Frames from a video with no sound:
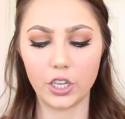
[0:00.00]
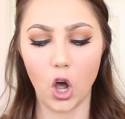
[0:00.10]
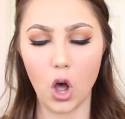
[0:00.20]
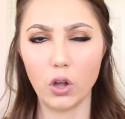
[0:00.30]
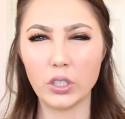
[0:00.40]

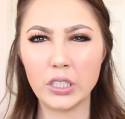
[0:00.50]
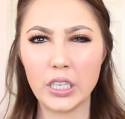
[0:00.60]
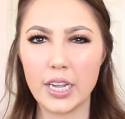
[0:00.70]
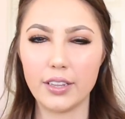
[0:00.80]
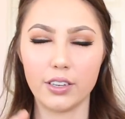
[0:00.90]
called.
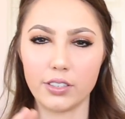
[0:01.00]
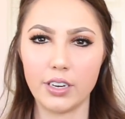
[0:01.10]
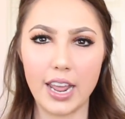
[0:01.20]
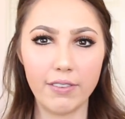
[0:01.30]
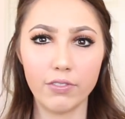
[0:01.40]
There's a
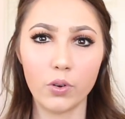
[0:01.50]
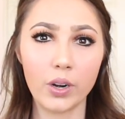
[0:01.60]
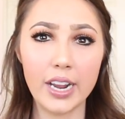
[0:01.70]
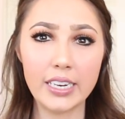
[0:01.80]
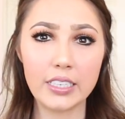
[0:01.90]
name
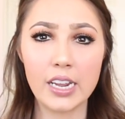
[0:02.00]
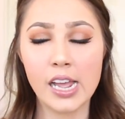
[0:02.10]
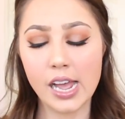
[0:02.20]
for it.